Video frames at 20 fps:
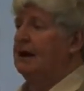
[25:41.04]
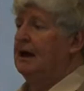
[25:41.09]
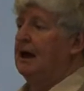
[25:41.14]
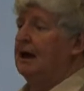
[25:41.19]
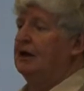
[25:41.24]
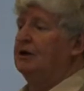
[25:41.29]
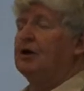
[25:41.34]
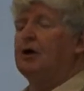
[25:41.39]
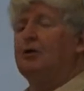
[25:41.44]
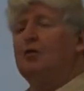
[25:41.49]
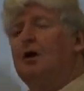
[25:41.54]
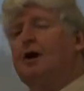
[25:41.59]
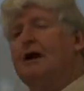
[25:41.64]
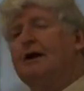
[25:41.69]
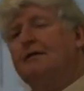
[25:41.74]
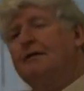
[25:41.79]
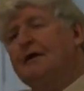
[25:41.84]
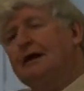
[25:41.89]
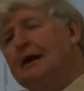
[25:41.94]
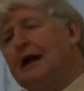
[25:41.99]
And you know what?
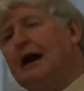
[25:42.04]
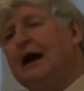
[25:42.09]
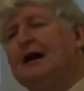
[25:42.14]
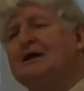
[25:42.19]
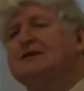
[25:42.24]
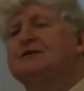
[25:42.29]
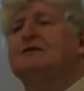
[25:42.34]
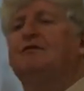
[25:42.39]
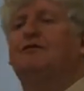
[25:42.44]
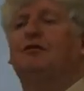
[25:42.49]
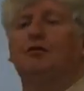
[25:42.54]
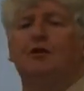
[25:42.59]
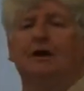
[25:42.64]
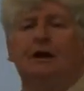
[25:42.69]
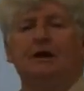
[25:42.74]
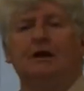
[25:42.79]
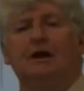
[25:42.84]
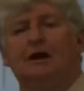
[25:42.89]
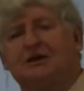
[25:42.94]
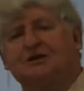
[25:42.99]
In the last
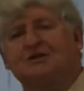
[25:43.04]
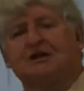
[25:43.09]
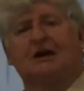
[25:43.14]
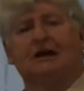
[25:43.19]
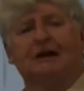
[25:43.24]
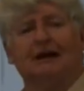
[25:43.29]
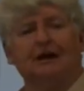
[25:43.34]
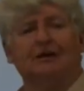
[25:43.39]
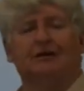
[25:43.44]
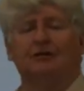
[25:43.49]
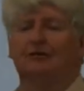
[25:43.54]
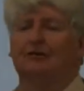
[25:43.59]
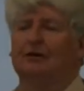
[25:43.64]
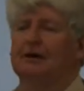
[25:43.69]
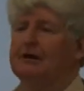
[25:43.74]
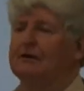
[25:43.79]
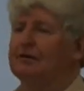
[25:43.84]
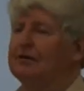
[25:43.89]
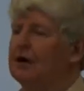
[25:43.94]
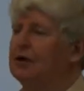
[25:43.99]
14 years,
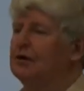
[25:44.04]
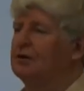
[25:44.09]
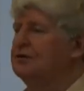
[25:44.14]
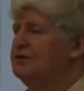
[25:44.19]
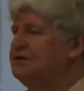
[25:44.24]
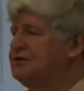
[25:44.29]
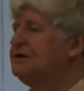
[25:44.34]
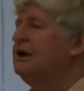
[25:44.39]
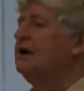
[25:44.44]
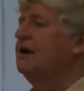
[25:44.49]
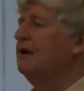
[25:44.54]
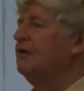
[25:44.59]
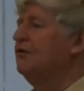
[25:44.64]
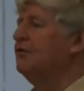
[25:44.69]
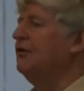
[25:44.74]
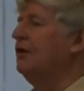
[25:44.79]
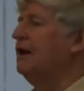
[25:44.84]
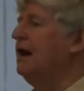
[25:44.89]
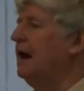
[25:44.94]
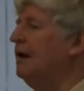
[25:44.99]
collectively, those
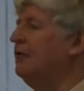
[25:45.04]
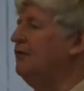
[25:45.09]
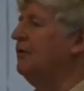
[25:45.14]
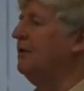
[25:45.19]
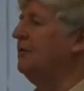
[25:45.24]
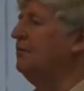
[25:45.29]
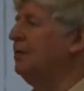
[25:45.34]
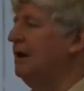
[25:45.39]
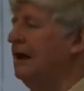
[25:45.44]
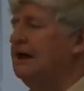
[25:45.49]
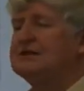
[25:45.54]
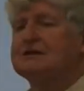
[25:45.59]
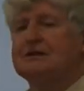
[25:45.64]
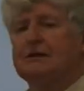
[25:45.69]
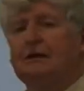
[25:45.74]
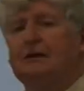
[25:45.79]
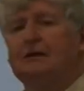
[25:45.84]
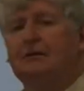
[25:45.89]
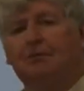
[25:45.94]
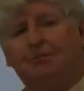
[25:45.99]
300 plus
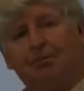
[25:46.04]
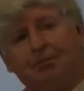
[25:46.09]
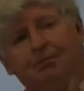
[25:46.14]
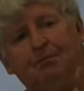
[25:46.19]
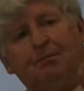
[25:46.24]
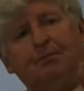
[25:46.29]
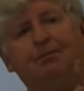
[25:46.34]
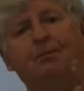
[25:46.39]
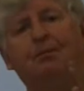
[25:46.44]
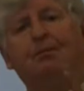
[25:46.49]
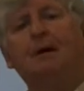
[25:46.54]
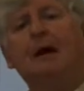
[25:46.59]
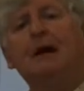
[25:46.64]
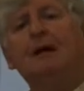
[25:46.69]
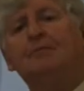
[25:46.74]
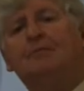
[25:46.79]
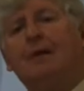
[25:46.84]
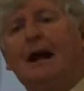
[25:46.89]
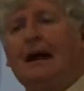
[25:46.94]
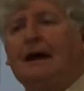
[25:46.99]
little
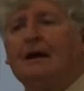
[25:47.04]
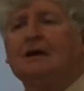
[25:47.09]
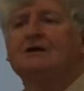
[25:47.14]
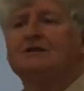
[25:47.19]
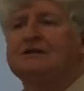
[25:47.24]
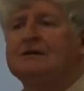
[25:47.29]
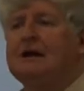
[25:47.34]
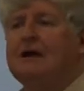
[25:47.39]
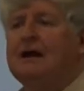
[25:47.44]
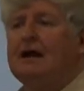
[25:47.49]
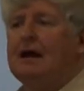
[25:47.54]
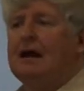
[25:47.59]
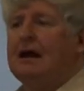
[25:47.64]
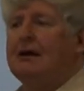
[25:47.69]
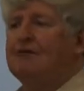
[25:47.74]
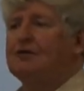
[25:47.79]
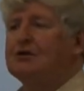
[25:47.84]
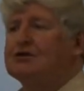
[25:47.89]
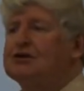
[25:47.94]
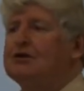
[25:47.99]
banks
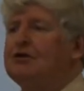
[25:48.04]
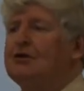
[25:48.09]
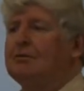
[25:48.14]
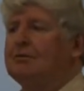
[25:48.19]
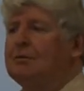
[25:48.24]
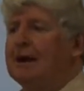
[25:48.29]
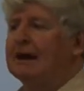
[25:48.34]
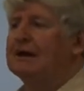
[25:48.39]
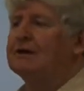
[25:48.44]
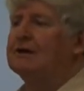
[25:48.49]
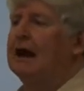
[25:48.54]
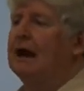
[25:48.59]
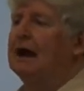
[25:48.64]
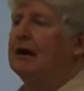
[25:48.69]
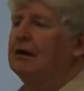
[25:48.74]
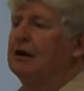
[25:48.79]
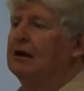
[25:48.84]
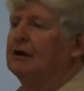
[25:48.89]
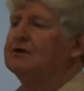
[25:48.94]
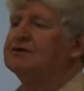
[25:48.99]
have returned back now
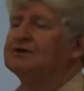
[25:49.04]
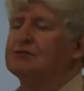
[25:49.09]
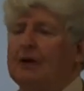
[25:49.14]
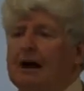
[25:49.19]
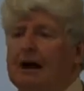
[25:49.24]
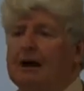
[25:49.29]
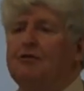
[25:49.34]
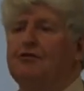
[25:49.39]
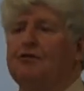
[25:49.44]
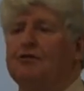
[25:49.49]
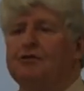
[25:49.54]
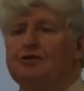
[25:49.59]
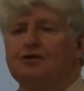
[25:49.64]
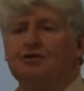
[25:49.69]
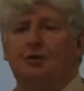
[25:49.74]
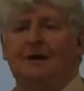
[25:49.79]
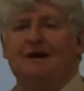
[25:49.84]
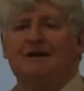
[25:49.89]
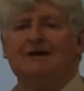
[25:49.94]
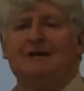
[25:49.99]
close to
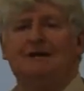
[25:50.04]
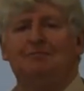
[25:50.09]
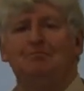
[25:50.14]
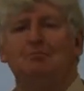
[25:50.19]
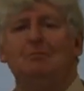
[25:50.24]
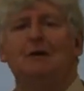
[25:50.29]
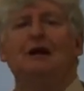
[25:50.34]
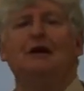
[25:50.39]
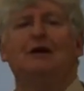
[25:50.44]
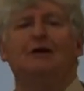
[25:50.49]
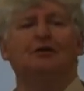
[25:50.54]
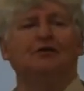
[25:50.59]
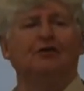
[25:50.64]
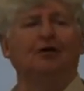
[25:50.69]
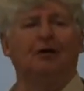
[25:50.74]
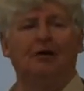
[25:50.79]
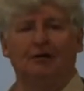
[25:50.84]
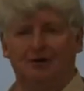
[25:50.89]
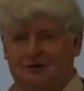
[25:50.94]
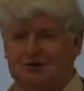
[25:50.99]
$120 million
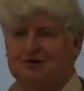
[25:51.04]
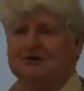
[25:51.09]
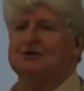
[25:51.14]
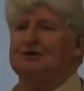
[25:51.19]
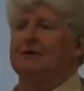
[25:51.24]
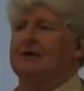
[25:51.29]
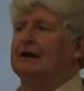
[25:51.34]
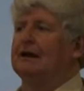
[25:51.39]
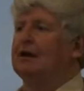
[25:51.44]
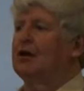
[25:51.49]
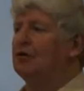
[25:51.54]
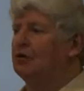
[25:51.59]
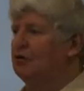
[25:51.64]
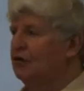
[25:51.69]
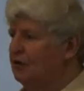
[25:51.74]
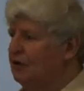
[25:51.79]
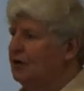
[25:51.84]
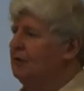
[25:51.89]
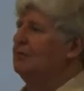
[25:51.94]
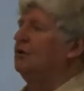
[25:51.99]
to their
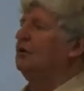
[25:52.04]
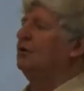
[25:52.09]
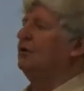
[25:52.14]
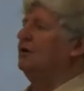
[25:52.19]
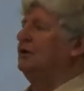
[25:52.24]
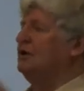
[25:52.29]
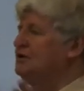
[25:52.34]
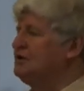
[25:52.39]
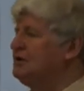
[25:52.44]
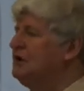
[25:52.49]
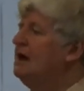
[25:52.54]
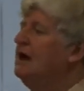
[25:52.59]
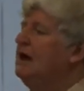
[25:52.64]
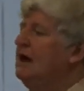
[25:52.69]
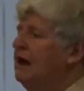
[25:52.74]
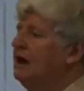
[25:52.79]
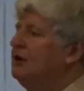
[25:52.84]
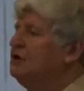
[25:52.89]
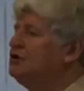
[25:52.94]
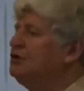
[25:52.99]
local communities
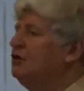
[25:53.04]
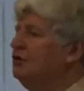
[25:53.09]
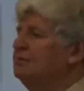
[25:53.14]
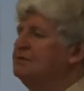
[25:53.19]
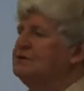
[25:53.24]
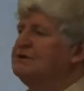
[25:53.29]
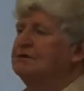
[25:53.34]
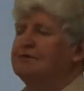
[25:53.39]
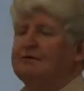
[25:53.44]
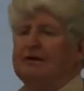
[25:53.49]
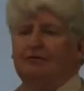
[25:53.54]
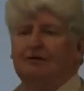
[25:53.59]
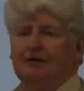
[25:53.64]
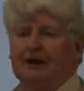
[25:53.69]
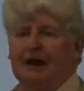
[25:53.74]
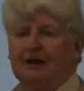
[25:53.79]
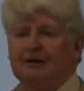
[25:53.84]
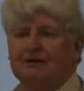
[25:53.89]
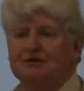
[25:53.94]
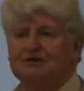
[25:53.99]
in terms of
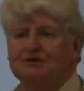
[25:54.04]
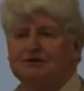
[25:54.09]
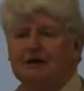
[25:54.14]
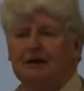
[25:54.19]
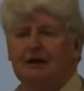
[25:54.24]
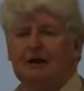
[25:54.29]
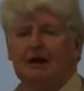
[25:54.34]
dividends.